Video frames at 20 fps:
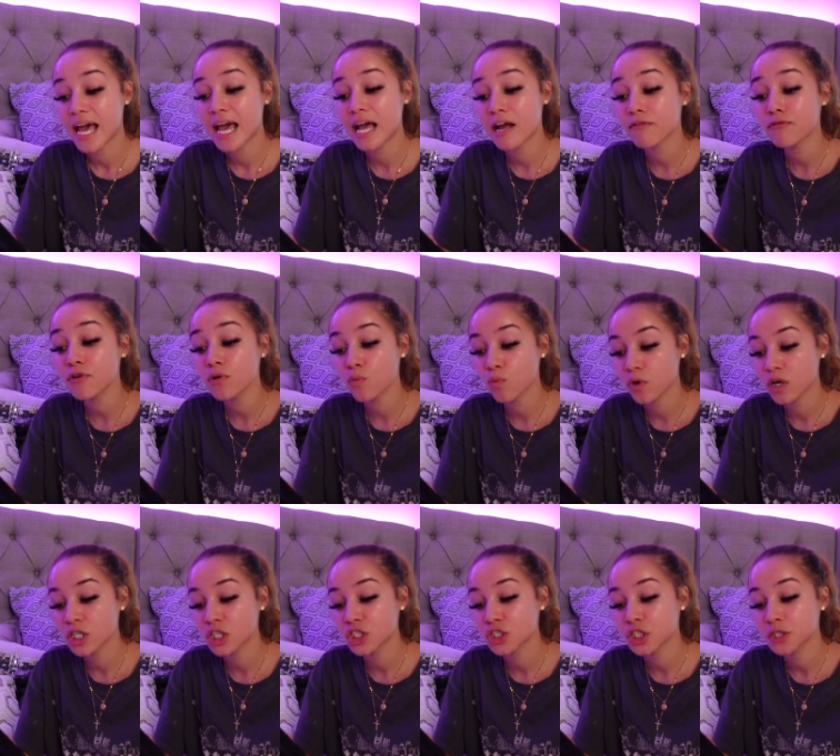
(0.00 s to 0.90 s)

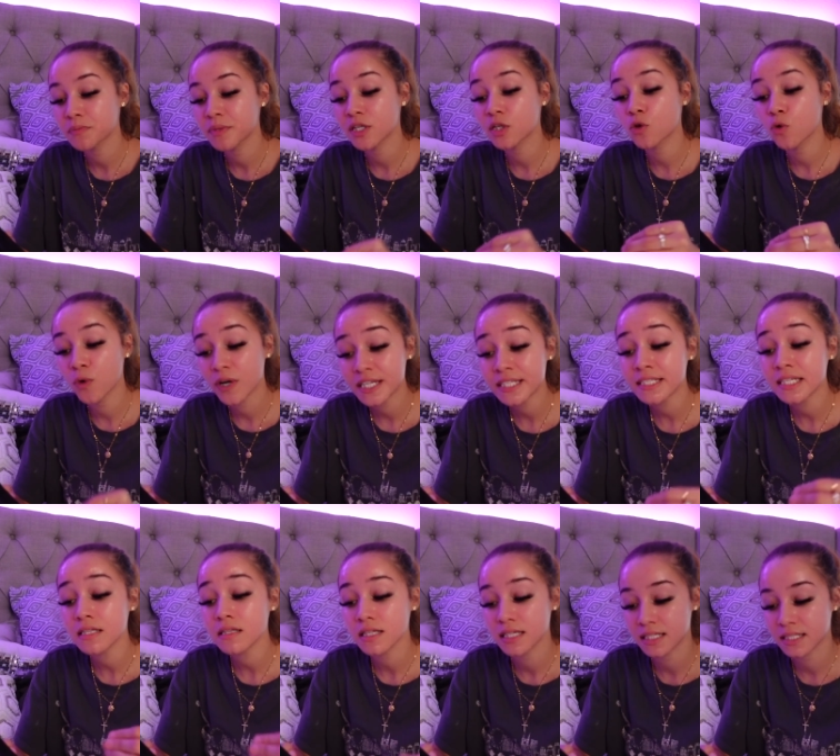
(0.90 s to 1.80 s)
Everyone should be quick
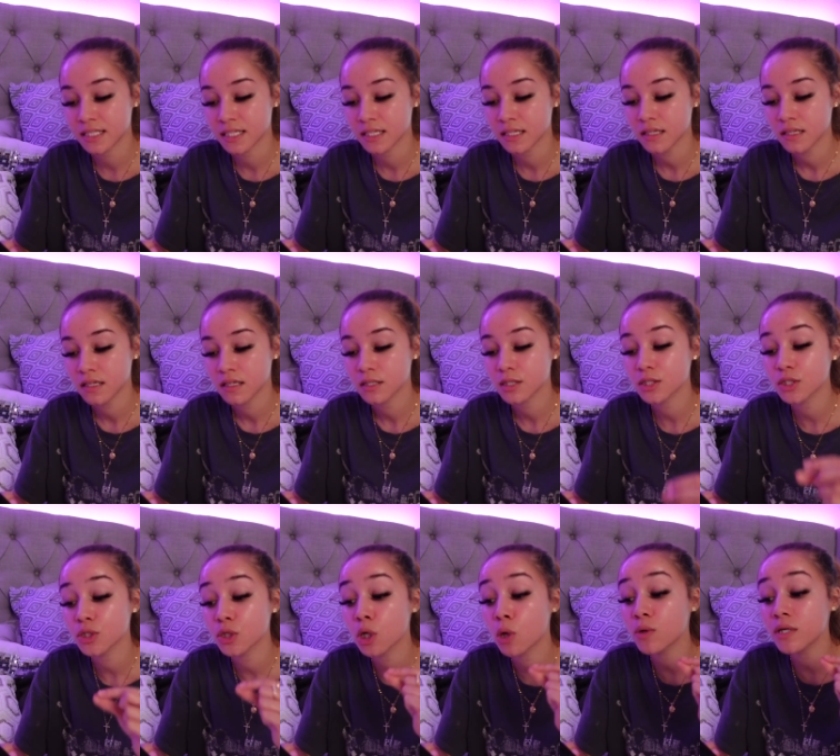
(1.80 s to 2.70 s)
to listen,
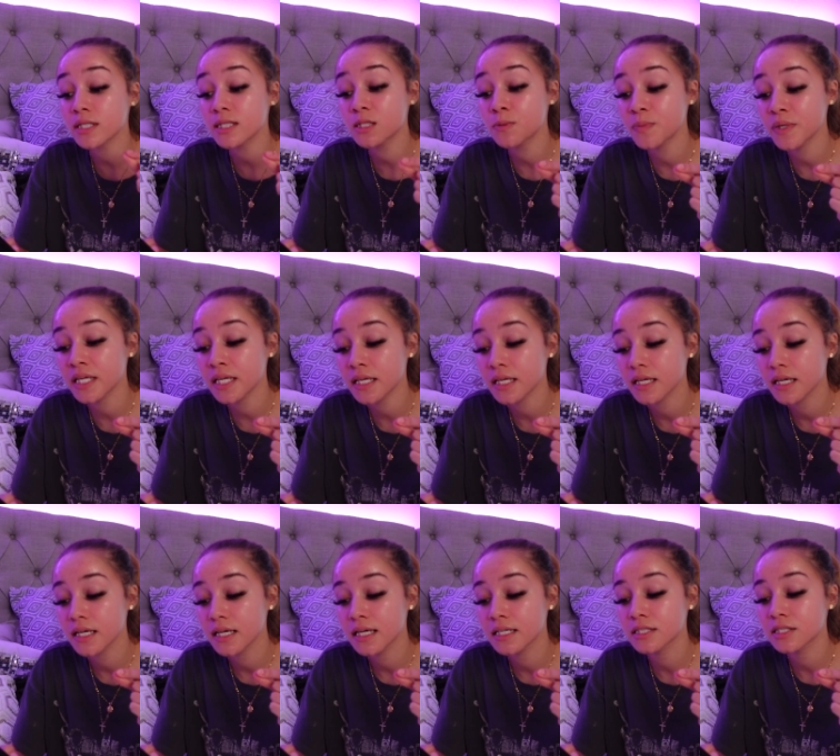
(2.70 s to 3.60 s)
slow to speak,
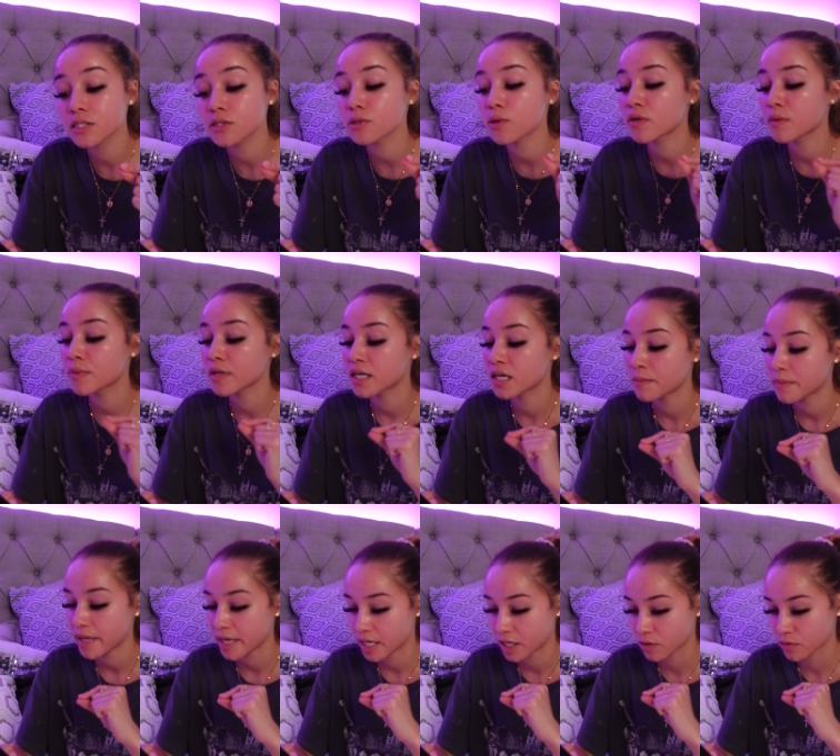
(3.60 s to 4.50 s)
and slow to
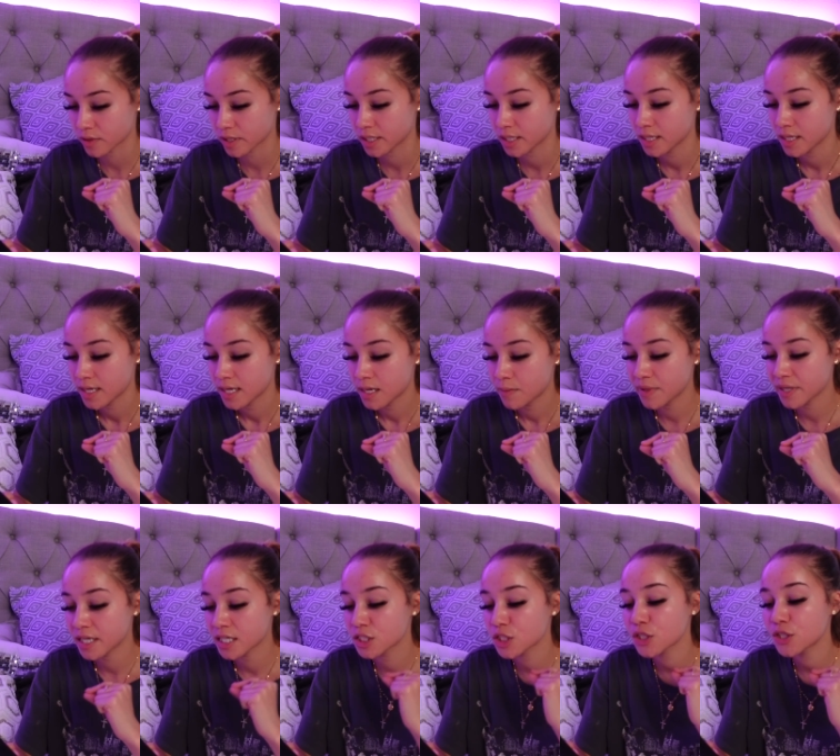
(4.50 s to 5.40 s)
become angry,
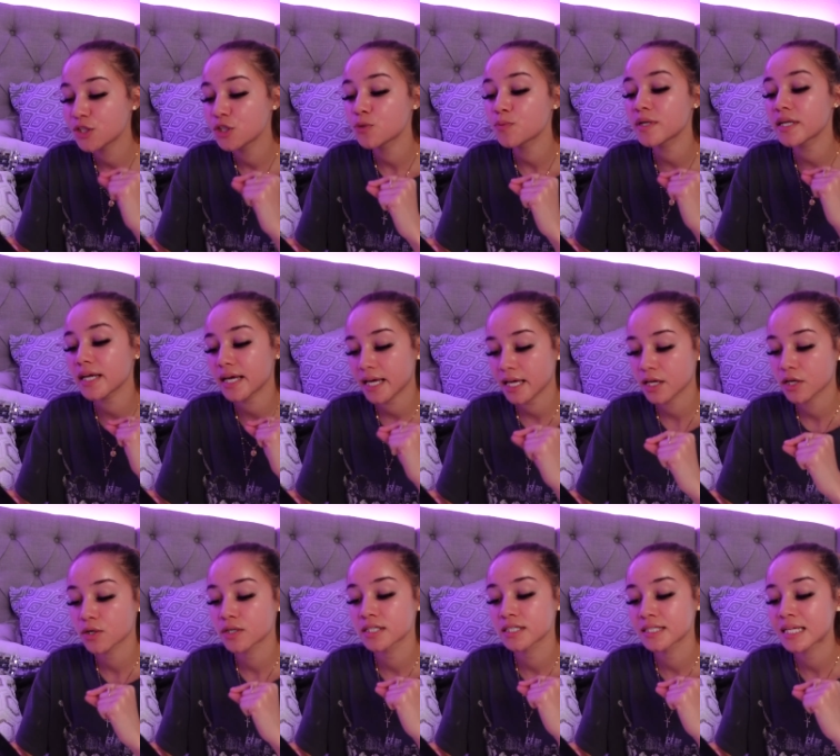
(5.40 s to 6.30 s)
because human
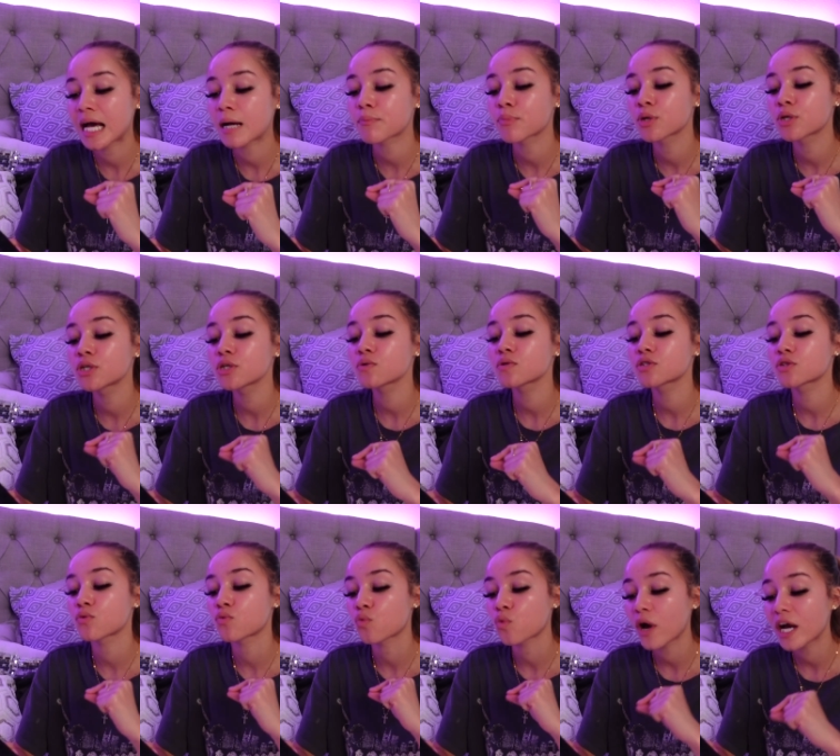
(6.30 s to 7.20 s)
anger does not produce
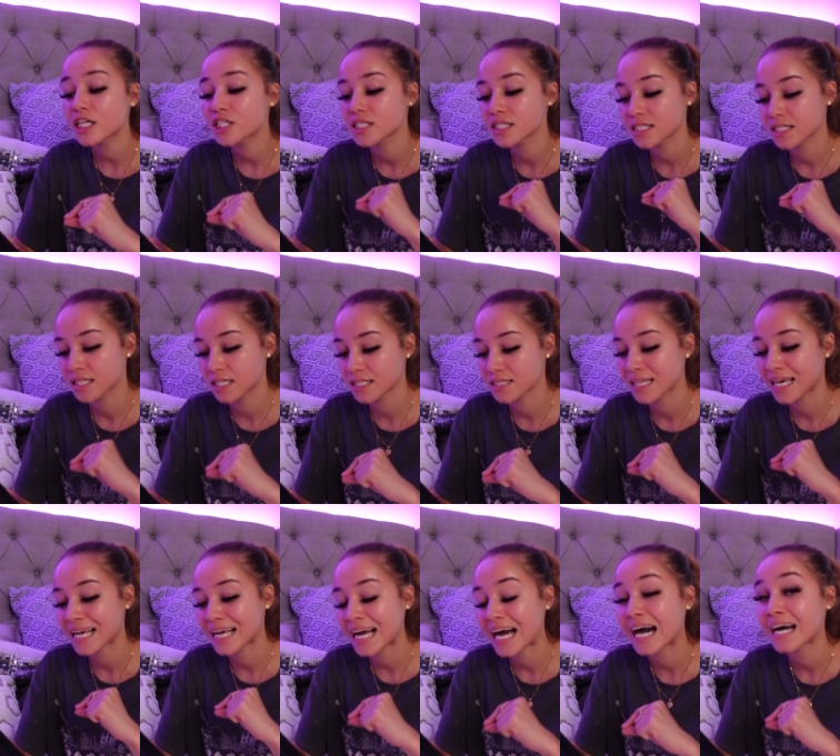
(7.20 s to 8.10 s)
the righteousness
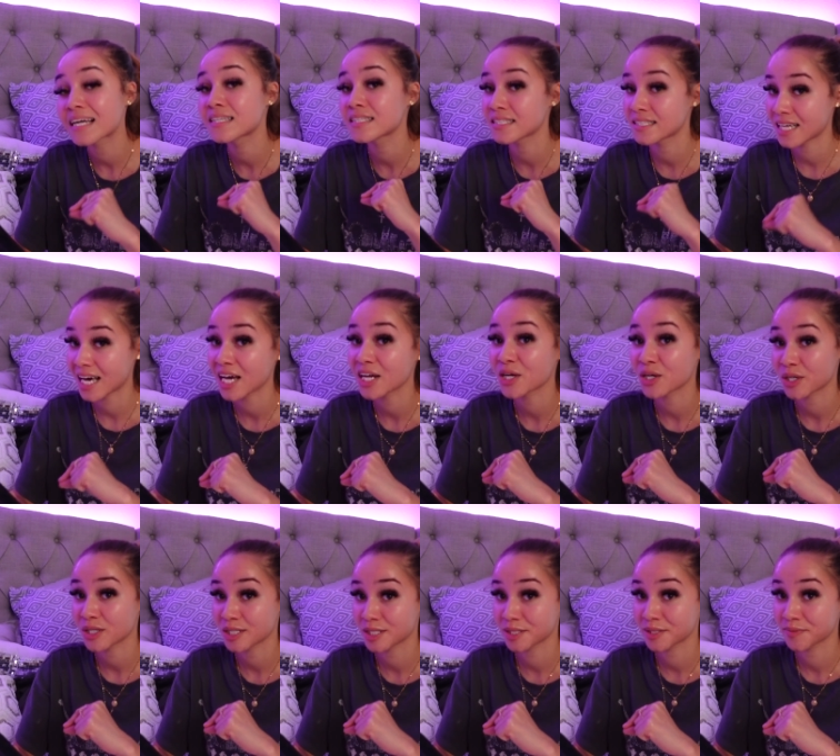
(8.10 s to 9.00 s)
that God
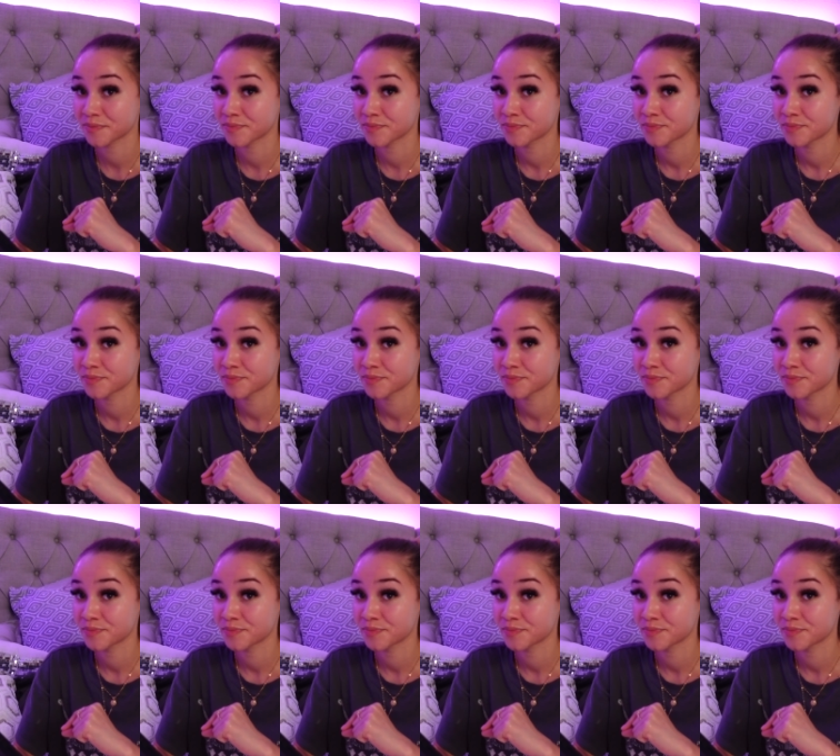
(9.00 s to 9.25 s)
desires.